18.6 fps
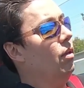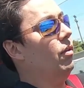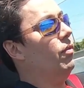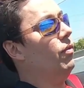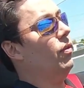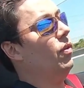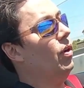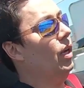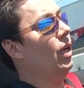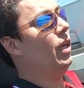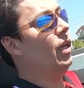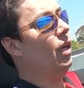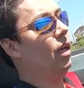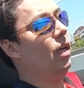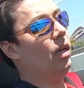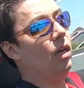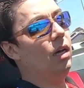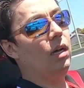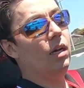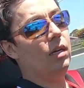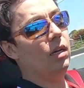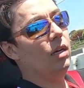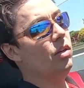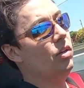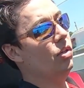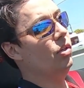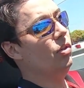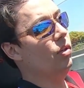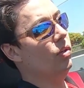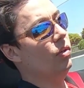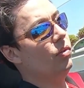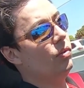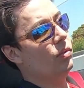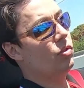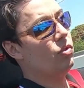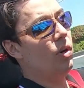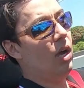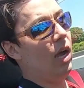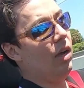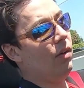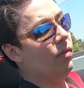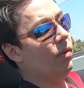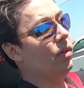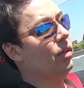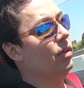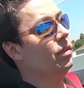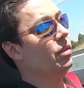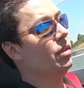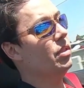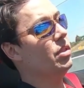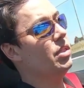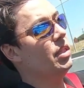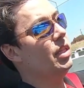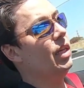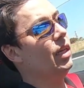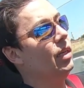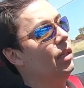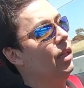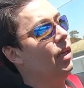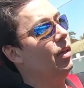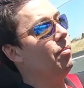for a new driver to stick like